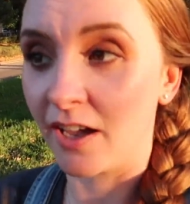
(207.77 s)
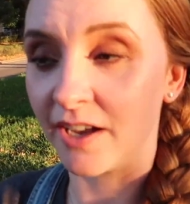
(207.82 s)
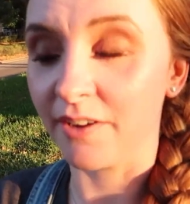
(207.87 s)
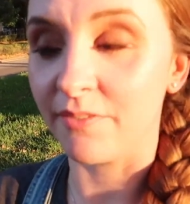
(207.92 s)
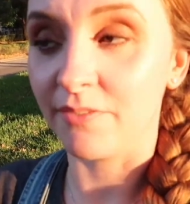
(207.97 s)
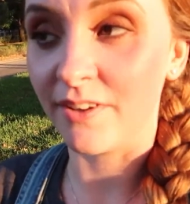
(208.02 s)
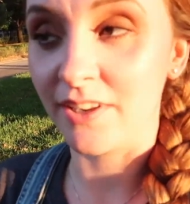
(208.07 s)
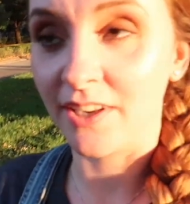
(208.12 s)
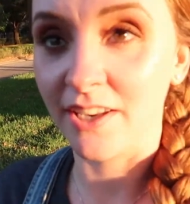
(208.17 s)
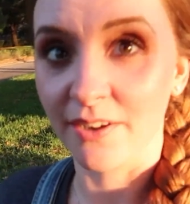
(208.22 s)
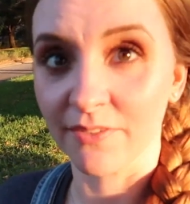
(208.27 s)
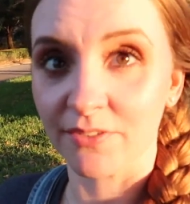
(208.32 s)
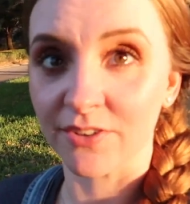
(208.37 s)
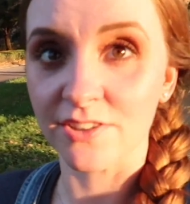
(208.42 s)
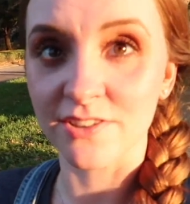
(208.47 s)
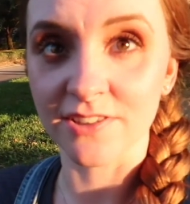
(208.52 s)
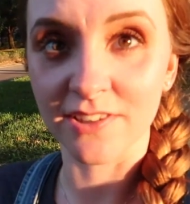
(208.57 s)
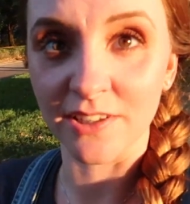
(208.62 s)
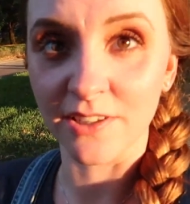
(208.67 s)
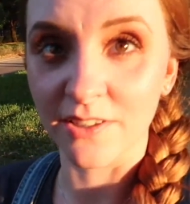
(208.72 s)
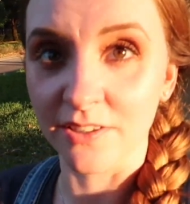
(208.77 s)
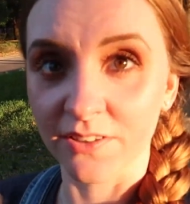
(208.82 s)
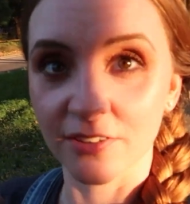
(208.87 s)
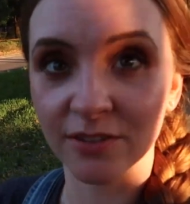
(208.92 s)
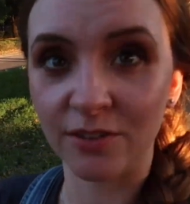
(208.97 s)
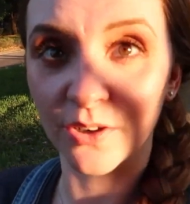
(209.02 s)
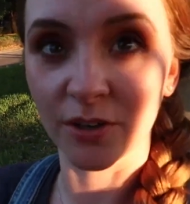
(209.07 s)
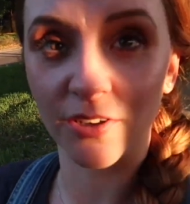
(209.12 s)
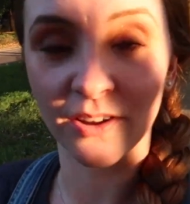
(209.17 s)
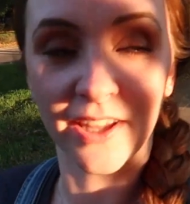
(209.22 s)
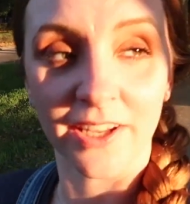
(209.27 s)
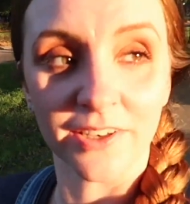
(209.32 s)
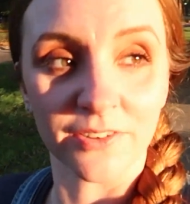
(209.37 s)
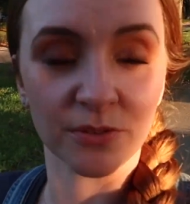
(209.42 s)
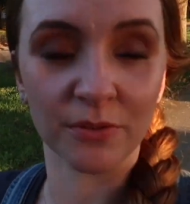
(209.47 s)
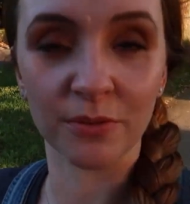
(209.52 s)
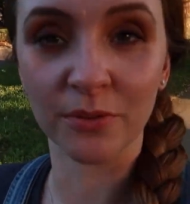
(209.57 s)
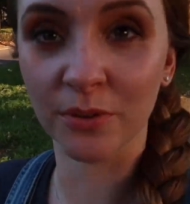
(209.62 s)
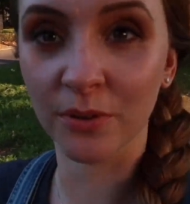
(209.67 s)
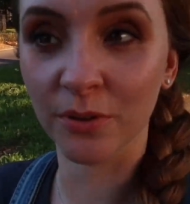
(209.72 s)
I've never seen
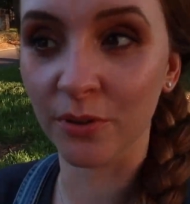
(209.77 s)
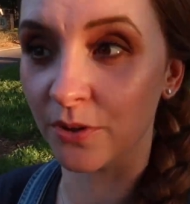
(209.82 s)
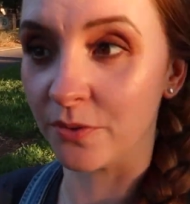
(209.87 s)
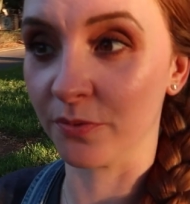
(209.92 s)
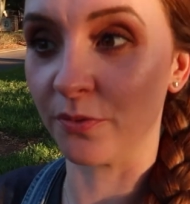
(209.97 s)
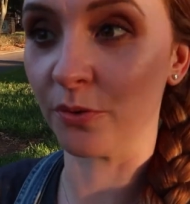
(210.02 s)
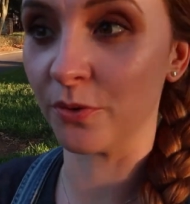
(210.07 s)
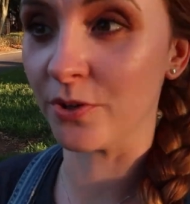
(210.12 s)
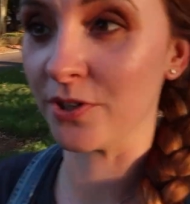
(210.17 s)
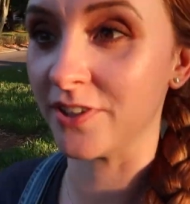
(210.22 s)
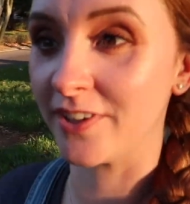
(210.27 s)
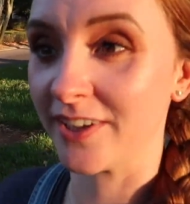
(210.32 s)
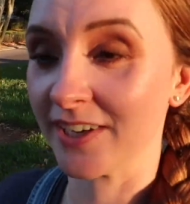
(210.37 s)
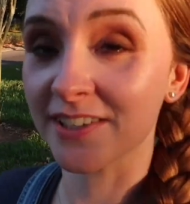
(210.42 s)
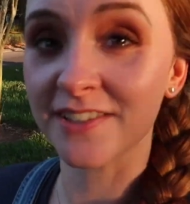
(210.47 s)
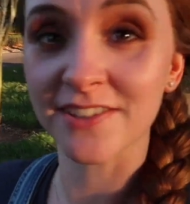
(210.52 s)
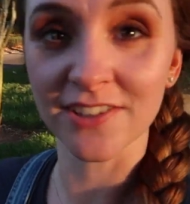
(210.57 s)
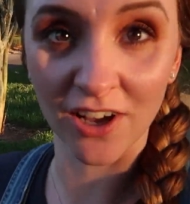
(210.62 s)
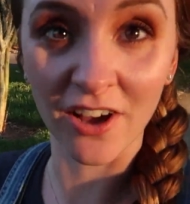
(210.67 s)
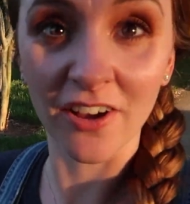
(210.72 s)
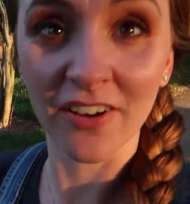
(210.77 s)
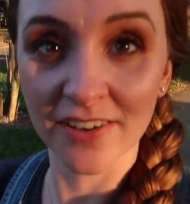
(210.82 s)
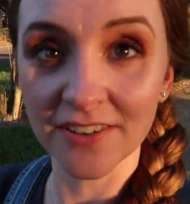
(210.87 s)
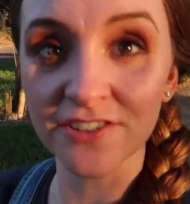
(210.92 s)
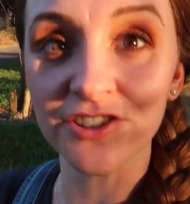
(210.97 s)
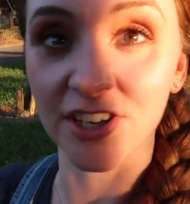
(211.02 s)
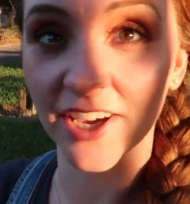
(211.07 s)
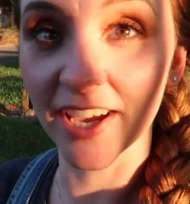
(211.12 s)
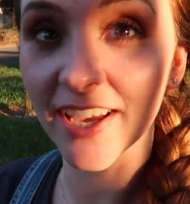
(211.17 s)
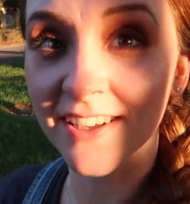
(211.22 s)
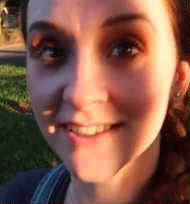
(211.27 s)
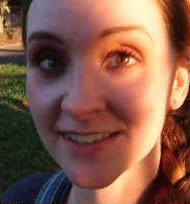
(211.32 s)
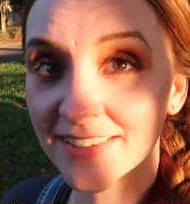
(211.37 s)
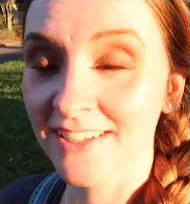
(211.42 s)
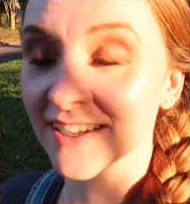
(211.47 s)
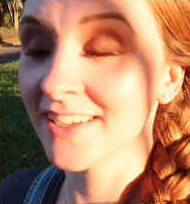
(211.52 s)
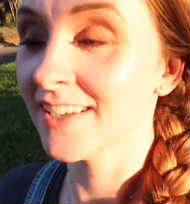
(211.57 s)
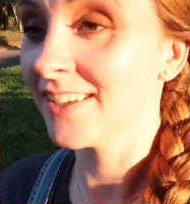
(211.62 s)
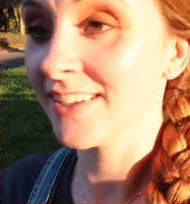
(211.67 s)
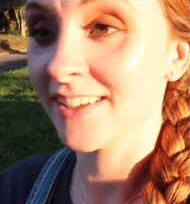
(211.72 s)
Orlando or Florida like Scotland, yes.
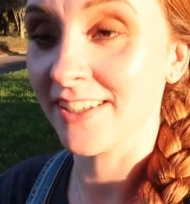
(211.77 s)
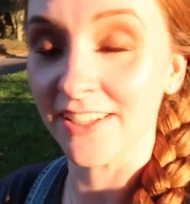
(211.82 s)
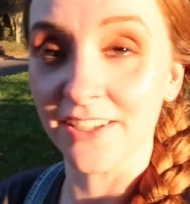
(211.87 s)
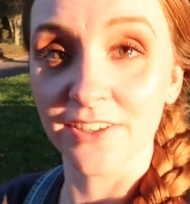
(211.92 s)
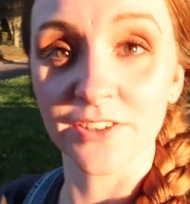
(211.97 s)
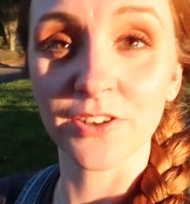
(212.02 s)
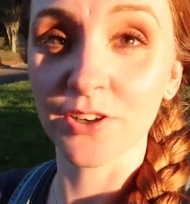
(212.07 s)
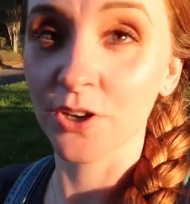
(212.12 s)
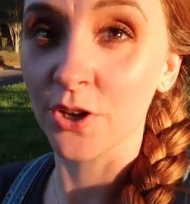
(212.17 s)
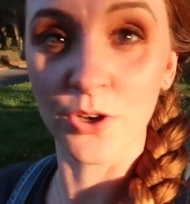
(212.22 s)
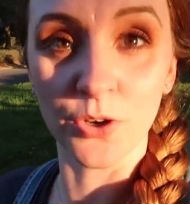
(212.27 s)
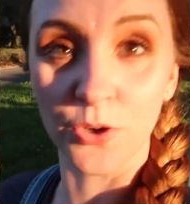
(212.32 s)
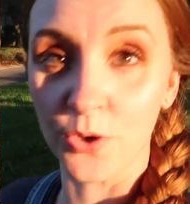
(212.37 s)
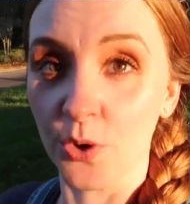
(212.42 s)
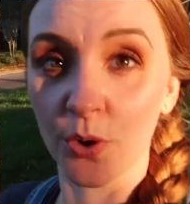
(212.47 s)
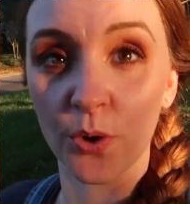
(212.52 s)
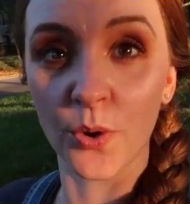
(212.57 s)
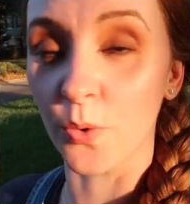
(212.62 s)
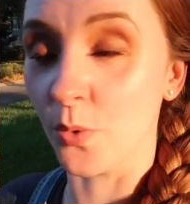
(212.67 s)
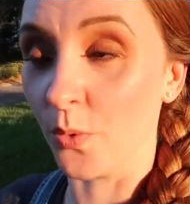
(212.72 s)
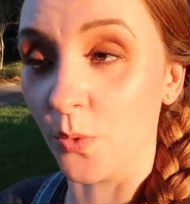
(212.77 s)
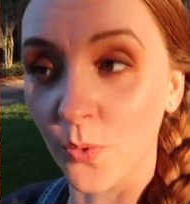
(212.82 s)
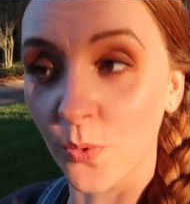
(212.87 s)
Here, no.